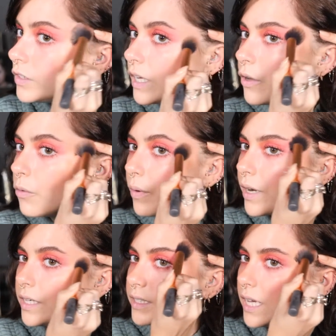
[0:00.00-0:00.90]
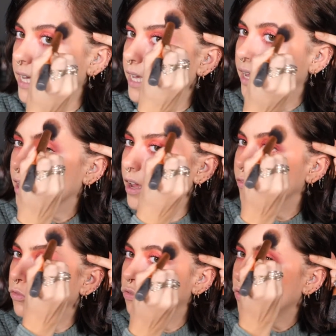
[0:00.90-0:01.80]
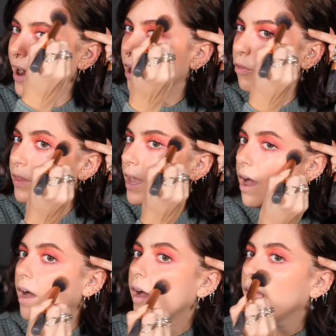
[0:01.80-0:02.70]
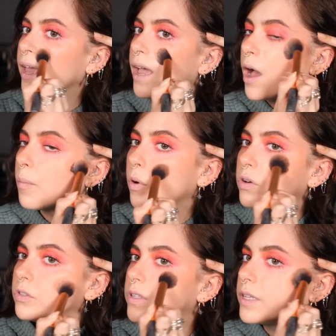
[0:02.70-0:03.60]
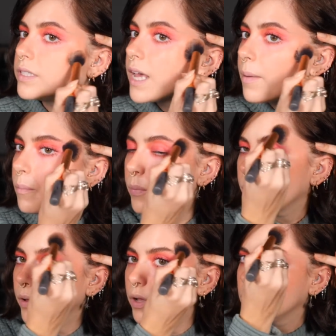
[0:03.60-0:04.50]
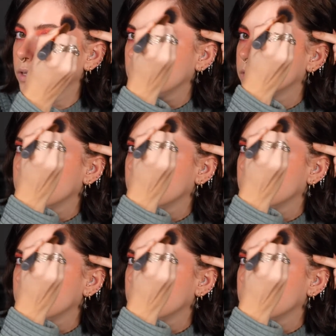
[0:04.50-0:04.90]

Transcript: So we're gonna take it kind of round the eye, up onto the temple,